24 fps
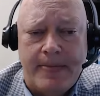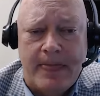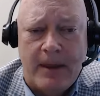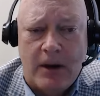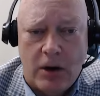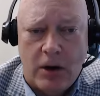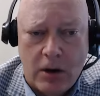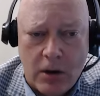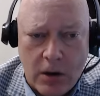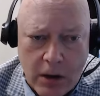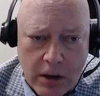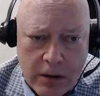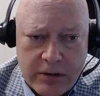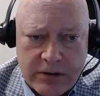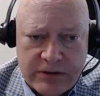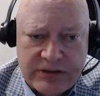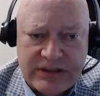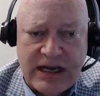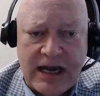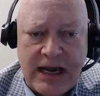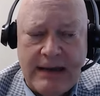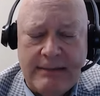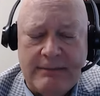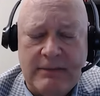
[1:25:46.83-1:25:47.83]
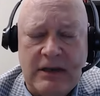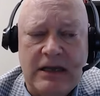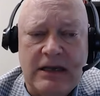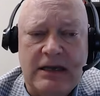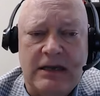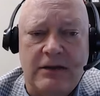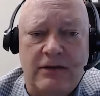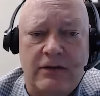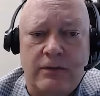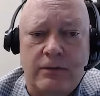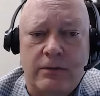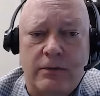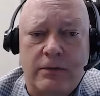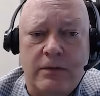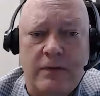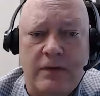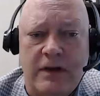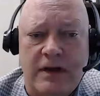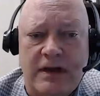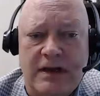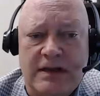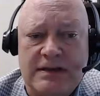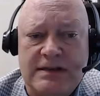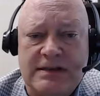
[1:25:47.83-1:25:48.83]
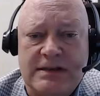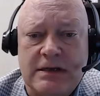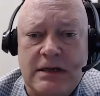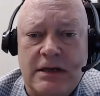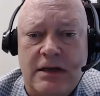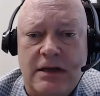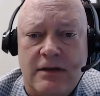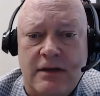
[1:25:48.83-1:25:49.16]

a harder time getting through this